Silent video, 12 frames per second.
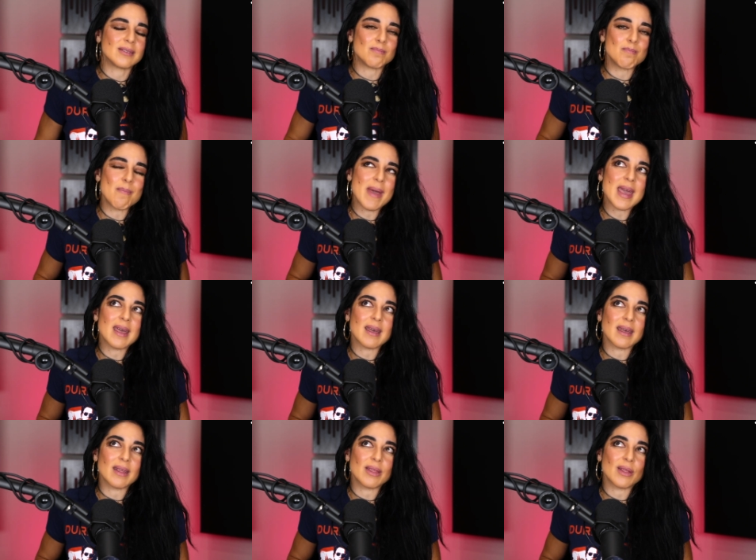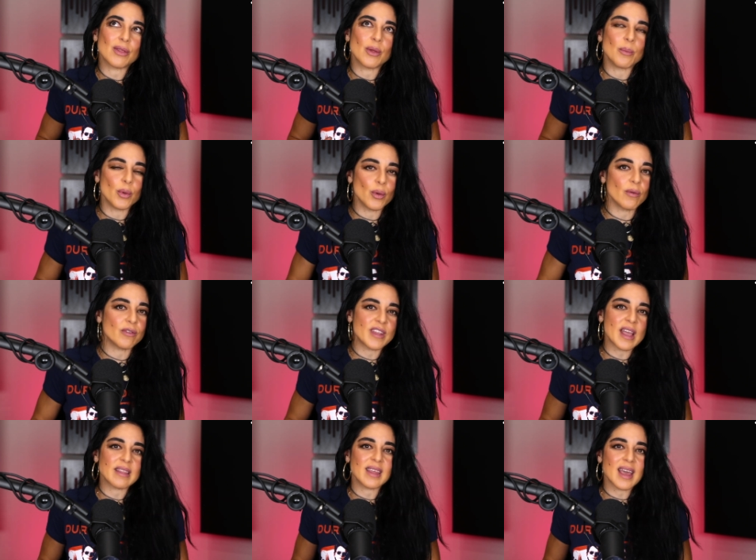make the moves,
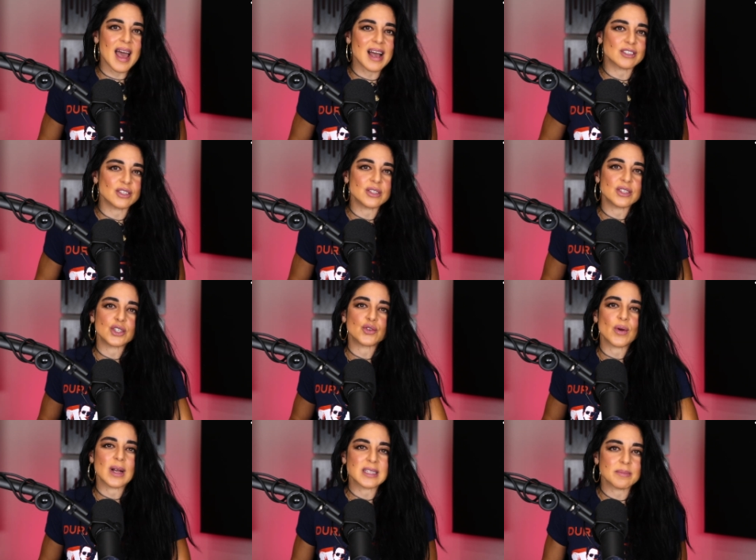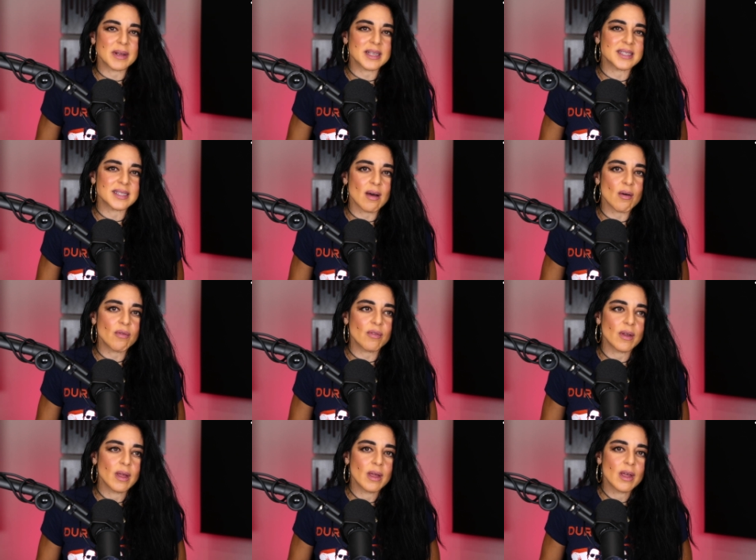take the actions to trust myself,
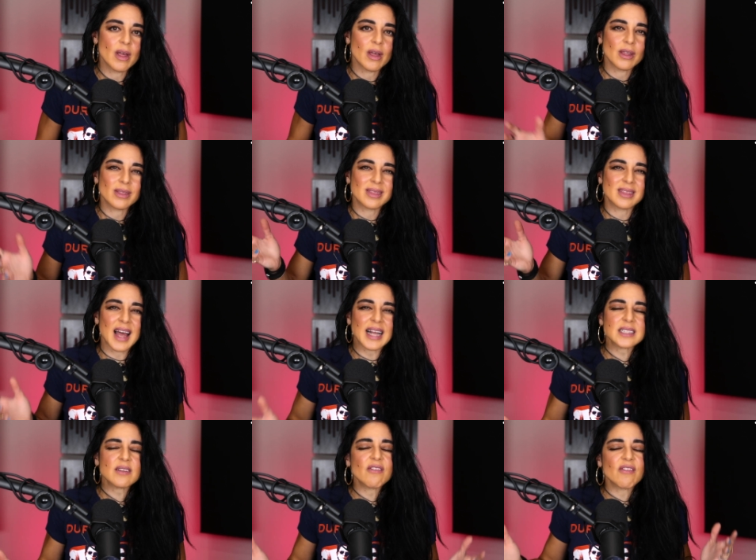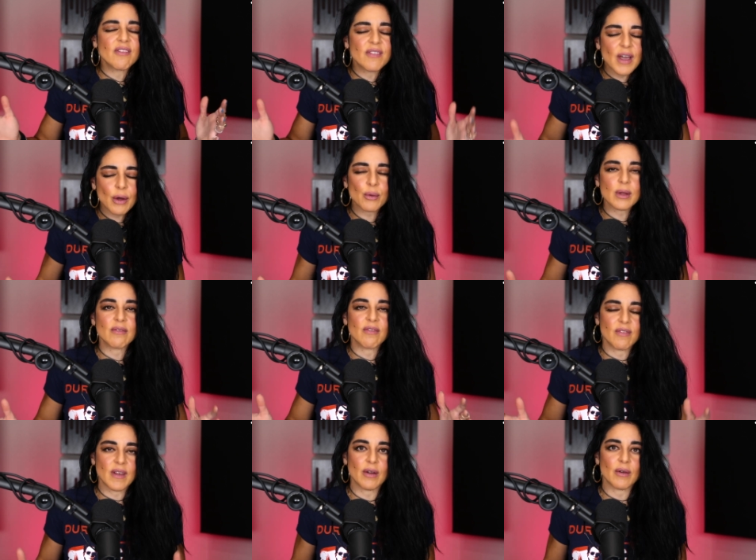that's a very,
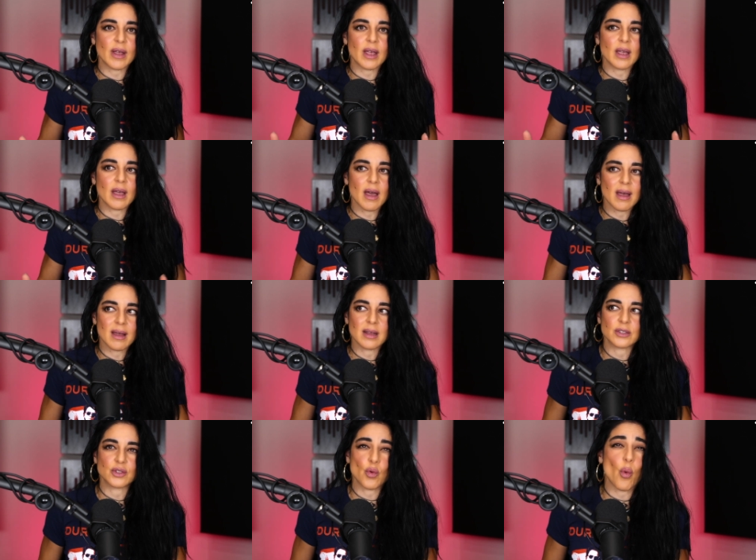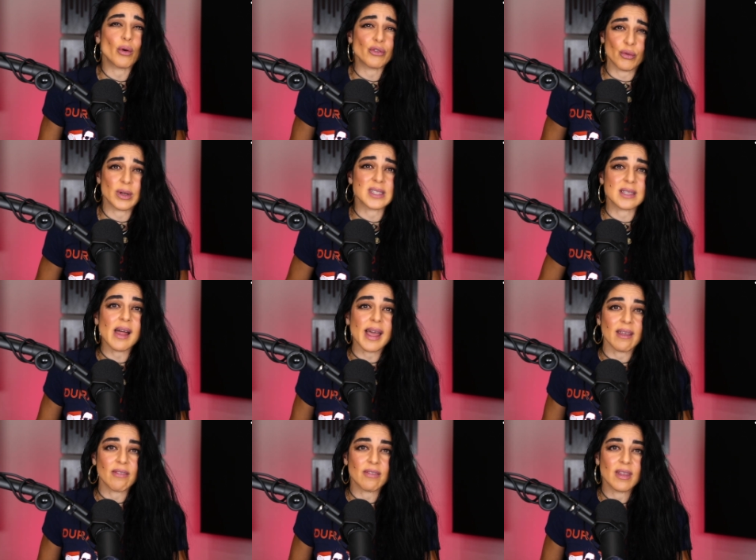very torturous
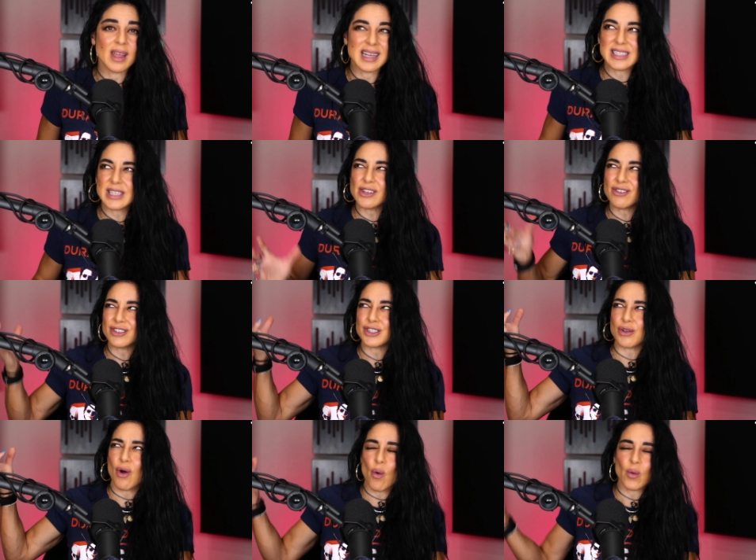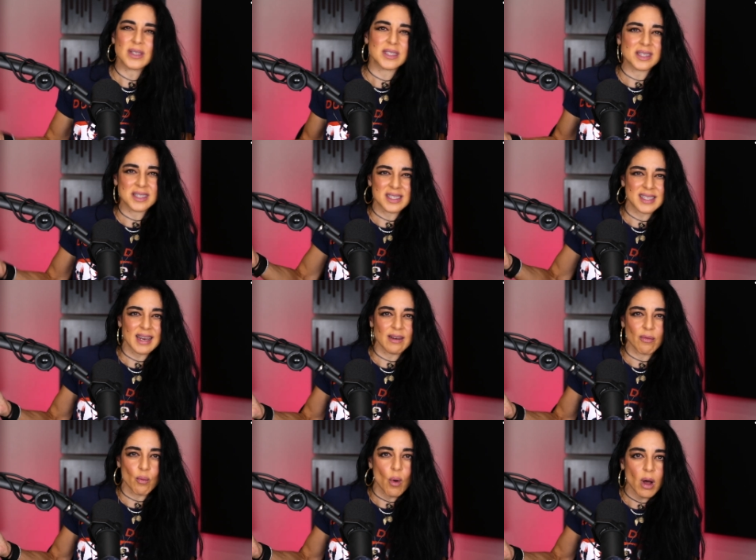life. Cause then you're just always in the state
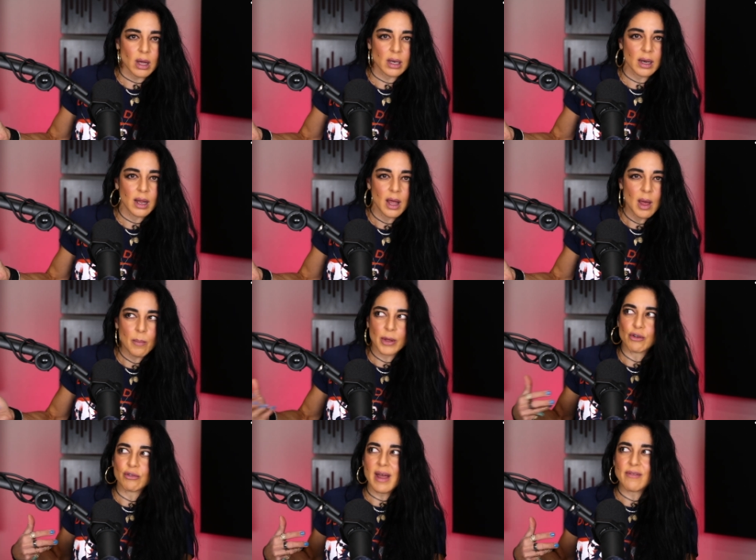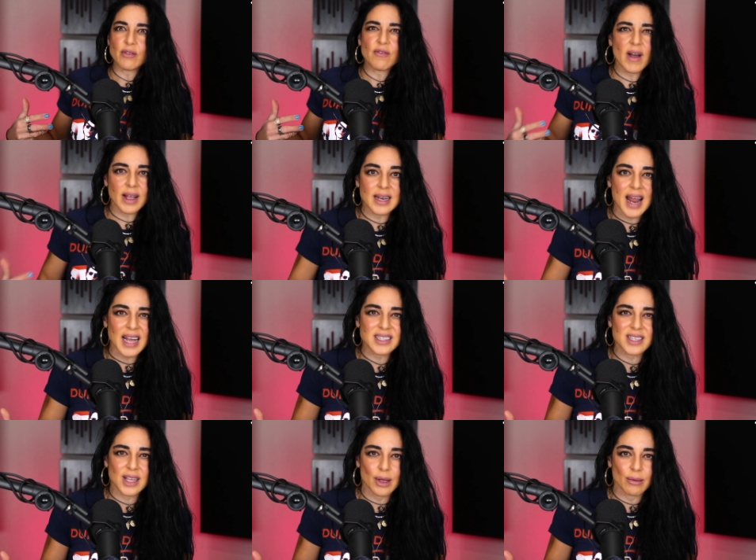of want, but you're never fucking
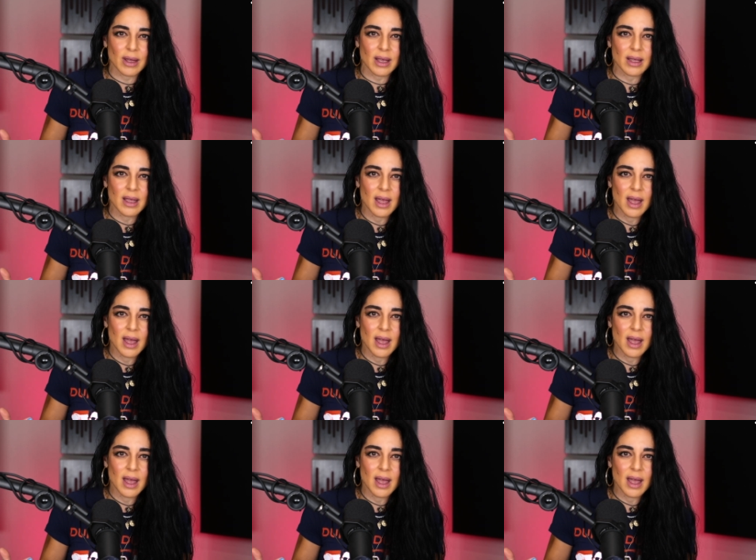executing.